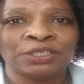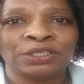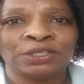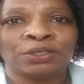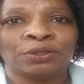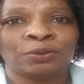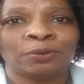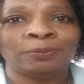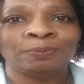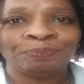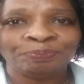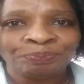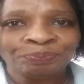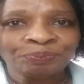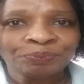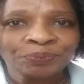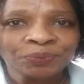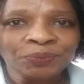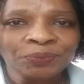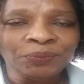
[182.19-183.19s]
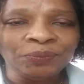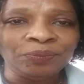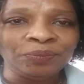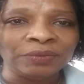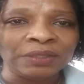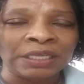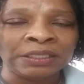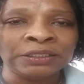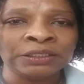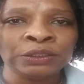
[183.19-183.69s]
to
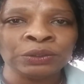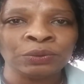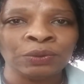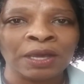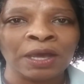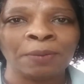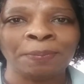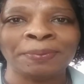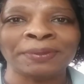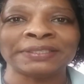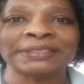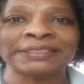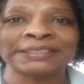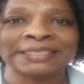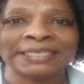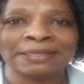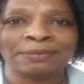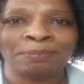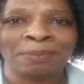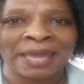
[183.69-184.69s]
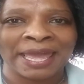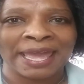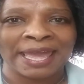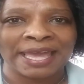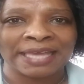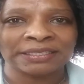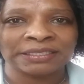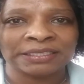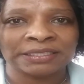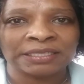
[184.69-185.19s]
to help us get
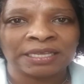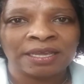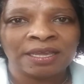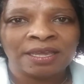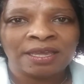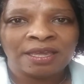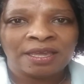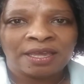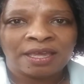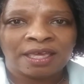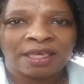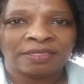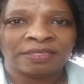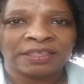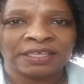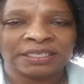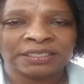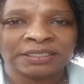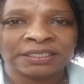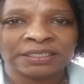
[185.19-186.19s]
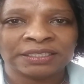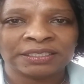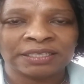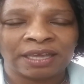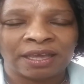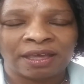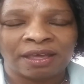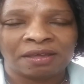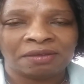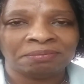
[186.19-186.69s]
past this
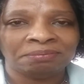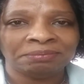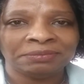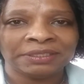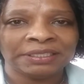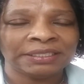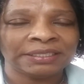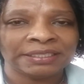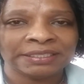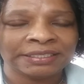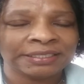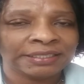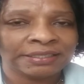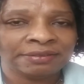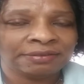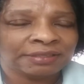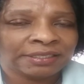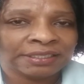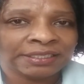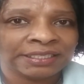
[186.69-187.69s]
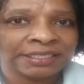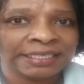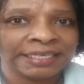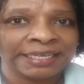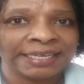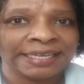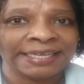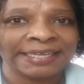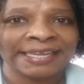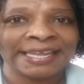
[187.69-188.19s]
uh, this this
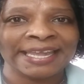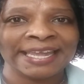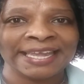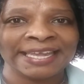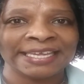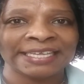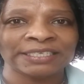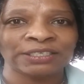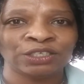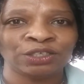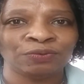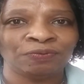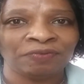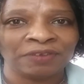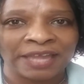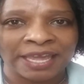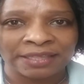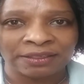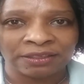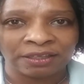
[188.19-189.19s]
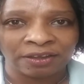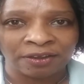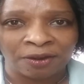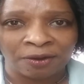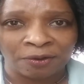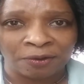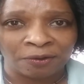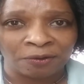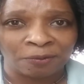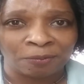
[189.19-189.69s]
thing and to flatten the
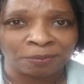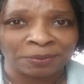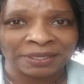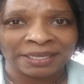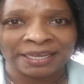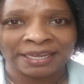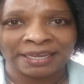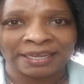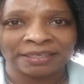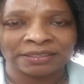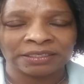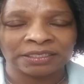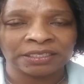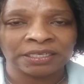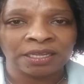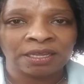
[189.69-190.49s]
curve and